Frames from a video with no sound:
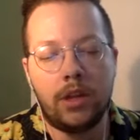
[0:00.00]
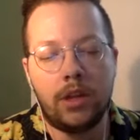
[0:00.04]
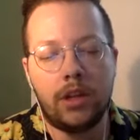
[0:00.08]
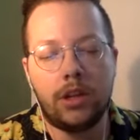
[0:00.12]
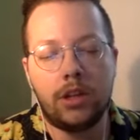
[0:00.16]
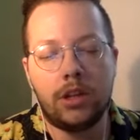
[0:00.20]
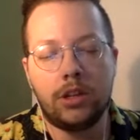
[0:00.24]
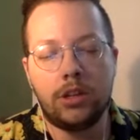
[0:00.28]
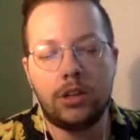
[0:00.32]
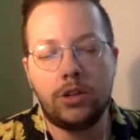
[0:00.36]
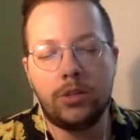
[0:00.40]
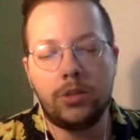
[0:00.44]

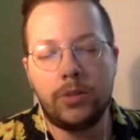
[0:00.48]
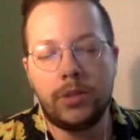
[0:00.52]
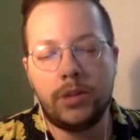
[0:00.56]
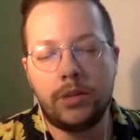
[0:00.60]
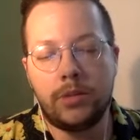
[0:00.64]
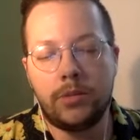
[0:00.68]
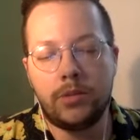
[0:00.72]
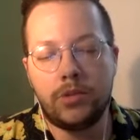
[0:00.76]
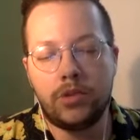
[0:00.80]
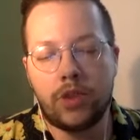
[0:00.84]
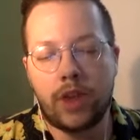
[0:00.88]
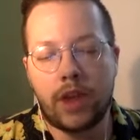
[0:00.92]
in
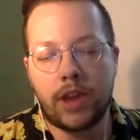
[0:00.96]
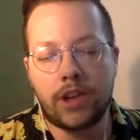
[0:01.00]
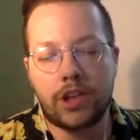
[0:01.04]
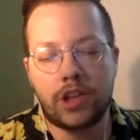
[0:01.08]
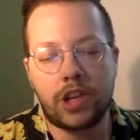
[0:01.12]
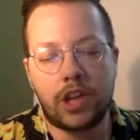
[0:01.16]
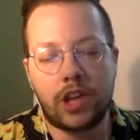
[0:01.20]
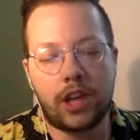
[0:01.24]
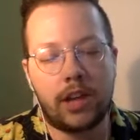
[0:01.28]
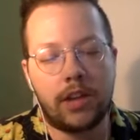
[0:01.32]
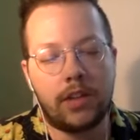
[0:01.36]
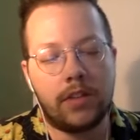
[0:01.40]
aluminum
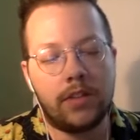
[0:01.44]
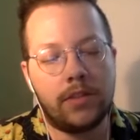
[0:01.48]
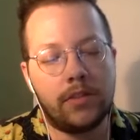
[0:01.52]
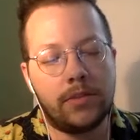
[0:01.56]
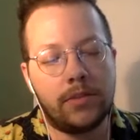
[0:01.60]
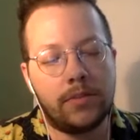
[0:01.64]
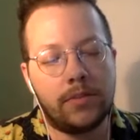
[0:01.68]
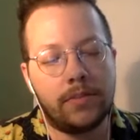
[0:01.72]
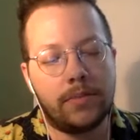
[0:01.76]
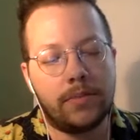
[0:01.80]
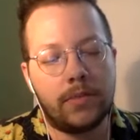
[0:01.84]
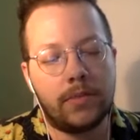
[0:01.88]
trash
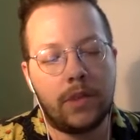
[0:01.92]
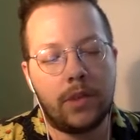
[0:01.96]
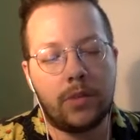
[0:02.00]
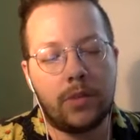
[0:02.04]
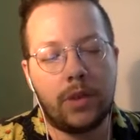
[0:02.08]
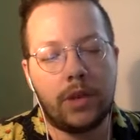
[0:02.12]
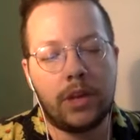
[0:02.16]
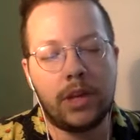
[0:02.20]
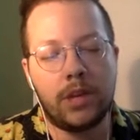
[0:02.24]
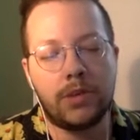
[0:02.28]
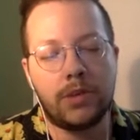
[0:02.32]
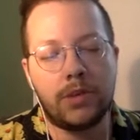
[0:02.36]
cans. And
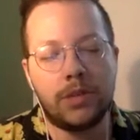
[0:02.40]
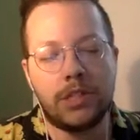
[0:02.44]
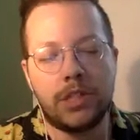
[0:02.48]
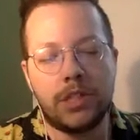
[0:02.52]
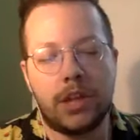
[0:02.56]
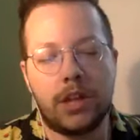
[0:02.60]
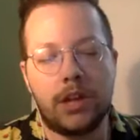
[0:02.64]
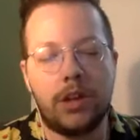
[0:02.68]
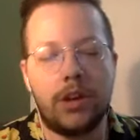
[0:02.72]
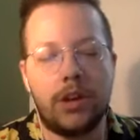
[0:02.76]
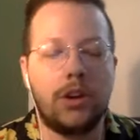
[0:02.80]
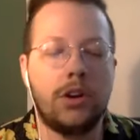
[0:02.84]
when he was
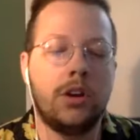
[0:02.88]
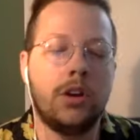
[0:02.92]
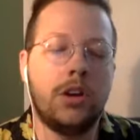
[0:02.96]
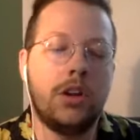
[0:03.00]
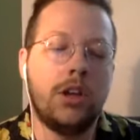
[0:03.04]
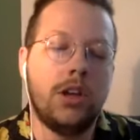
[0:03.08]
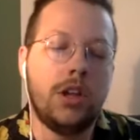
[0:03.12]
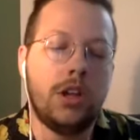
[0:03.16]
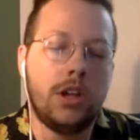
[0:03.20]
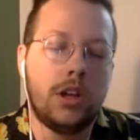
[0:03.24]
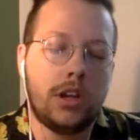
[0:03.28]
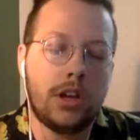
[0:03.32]
younger,
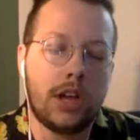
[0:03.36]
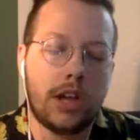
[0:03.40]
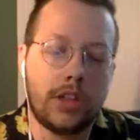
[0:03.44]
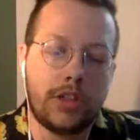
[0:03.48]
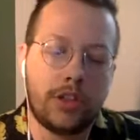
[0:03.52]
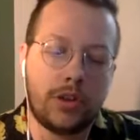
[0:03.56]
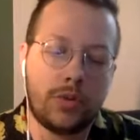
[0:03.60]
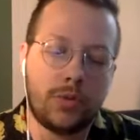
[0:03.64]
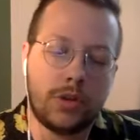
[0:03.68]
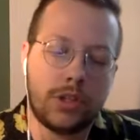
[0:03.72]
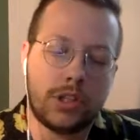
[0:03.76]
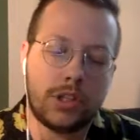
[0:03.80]

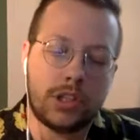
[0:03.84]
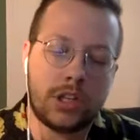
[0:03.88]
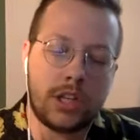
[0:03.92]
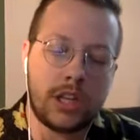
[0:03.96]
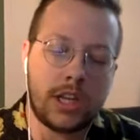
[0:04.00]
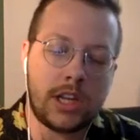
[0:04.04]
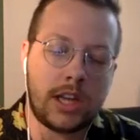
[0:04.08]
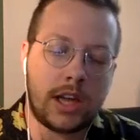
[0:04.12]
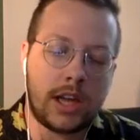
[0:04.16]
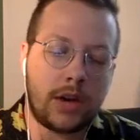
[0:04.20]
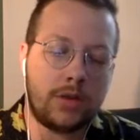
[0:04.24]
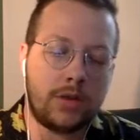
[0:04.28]
Nathan would
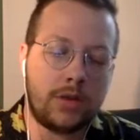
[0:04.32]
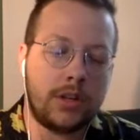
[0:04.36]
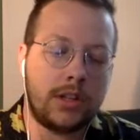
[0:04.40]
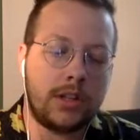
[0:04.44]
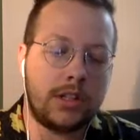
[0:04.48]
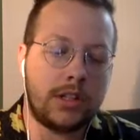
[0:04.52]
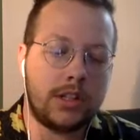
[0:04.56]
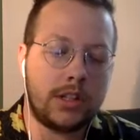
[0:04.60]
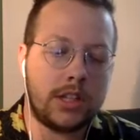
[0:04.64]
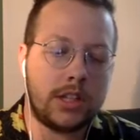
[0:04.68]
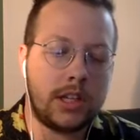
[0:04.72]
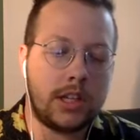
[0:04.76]
sneak out
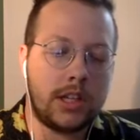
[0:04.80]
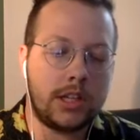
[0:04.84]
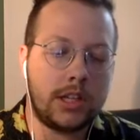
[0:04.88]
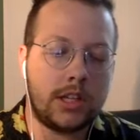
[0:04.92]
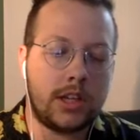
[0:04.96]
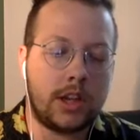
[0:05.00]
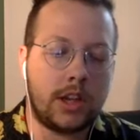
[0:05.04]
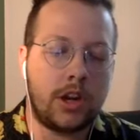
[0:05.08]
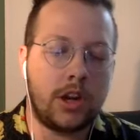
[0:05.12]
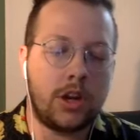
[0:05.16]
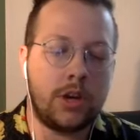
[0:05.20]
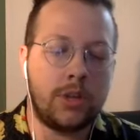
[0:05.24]
and sink his
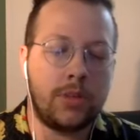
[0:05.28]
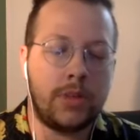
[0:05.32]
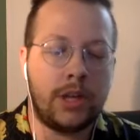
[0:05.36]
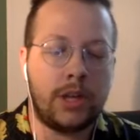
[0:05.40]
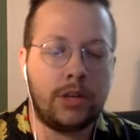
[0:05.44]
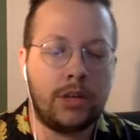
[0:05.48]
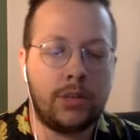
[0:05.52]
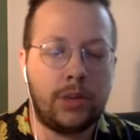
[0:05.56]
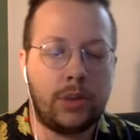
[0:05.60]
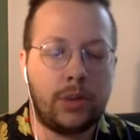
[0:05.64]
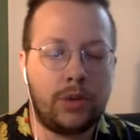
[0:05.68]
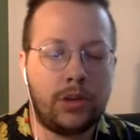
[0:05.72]
arm
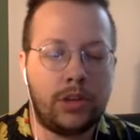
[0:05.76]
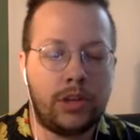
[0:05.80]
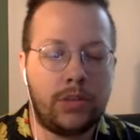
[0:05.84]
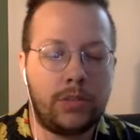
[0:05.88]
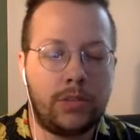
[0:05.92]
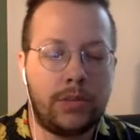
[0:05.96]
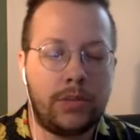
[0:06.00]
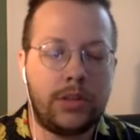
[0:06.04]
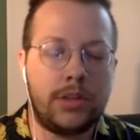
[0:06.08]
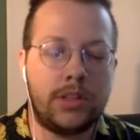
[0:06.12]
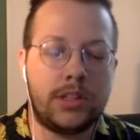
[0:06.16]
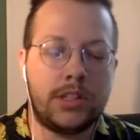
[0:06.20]
elbow
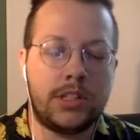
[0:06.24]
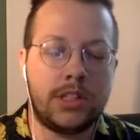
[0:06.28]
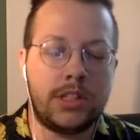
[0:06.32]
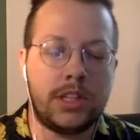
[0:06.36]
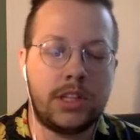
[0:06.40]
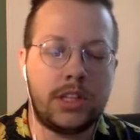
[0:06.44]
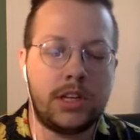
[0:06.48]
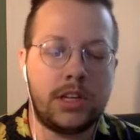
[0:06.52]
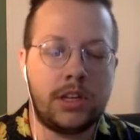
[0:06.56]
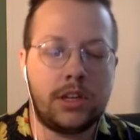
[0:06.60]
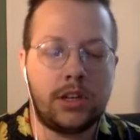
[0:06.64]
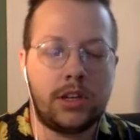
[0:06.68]
deep in the
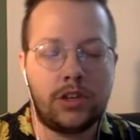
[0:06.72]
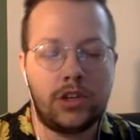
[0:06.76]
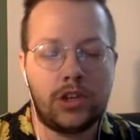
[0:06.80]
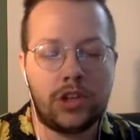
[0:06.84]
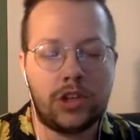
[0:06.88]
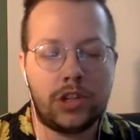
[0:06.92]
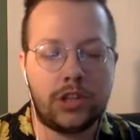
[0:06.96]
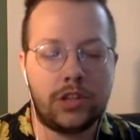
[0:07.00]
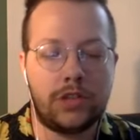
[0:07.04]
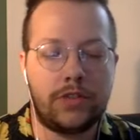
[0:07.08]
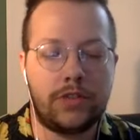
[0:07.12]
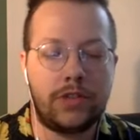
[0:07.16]
seed
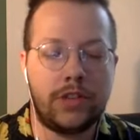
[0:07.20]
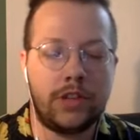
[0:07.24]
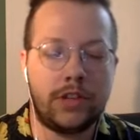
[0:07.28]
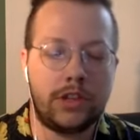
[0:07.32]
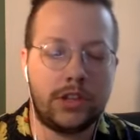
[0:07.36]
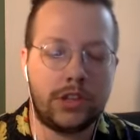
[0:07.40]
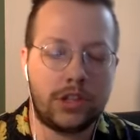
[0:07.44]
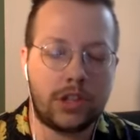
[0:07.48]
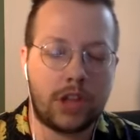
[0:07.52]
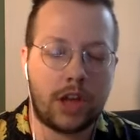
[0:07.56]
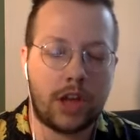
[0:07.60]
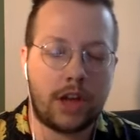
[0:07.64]
just to feel
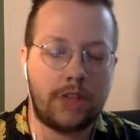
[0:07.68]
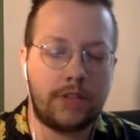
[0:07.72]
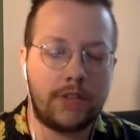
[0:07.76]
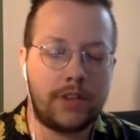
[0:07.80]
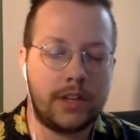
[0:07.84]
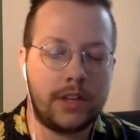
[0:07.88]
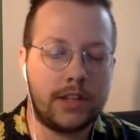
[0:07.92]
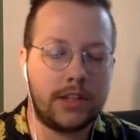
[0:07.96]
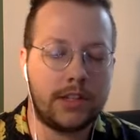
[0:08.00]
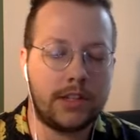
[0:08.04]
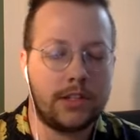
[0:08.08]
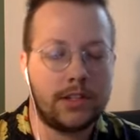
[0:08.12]
the
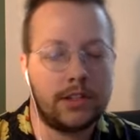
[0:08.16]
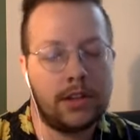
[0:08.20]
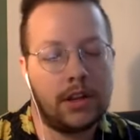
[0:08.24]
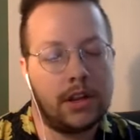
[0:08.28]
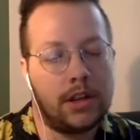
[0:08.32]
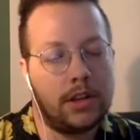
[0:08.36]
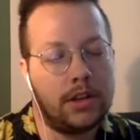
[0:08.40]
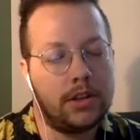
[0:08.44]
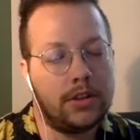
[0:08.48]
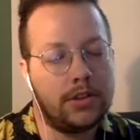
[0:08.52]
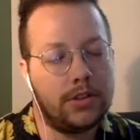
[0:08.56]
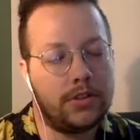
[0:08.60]
softness,
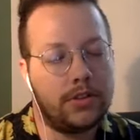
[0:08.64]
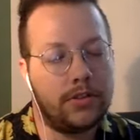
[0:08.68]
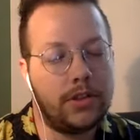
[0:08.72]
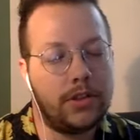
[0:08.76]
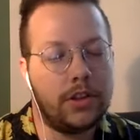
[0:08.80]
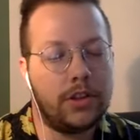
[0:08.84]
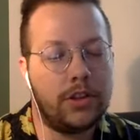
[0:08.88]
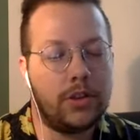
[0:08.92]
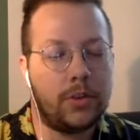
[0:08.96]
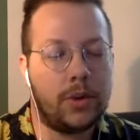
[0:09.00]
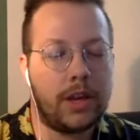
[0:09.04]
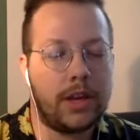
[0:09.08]
to
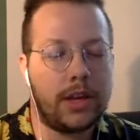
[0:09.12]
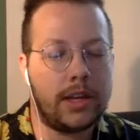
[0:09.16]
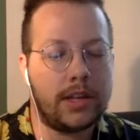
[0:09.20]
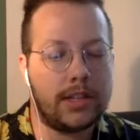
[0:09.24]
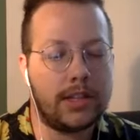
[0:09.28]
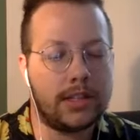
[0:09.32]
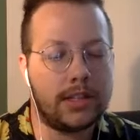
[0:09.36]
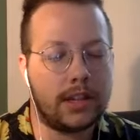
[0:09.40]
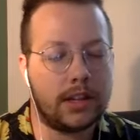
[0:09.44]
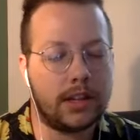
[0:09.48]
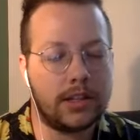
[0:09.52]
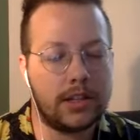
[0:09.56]
feel the way
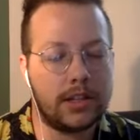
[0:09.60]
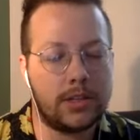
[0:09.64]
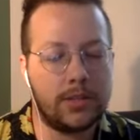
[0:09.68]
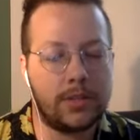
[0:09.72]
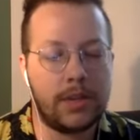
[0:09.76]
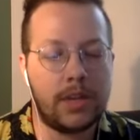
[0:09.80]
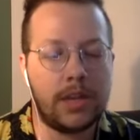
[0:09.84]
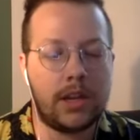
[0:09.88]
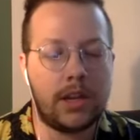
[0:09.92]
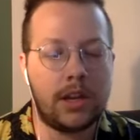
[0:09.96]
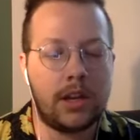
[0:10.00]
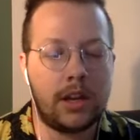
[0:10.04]
it sucked him
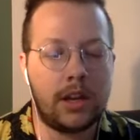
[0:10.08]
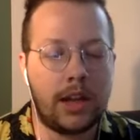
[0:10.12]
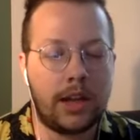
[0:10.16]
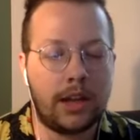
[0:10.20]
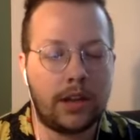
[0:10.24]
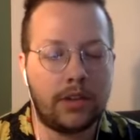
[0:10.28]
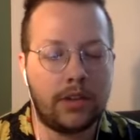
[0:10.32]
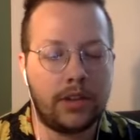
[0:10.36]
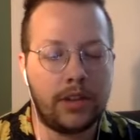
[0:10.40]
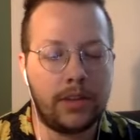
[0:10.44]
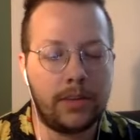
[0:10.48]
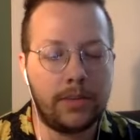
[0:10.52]
in and
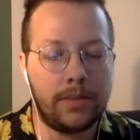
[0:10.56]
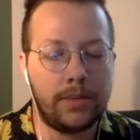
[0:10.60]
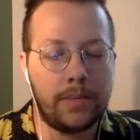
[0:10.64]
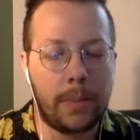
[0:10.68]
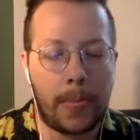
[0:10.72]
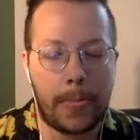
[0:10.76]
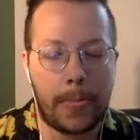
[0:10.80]
held him.